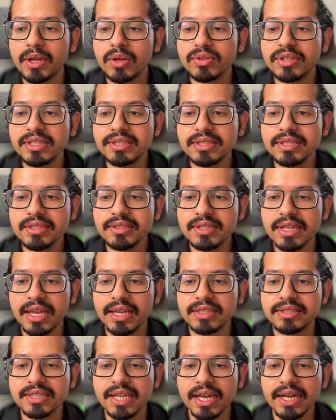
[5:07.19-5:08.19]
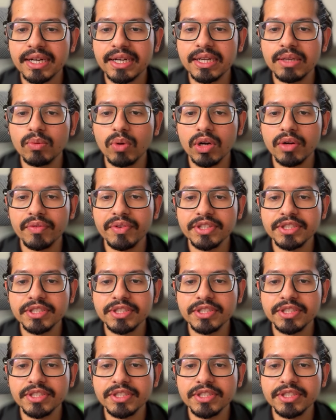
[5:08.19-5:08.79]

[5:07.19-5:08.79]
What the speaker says: Now this is exactly what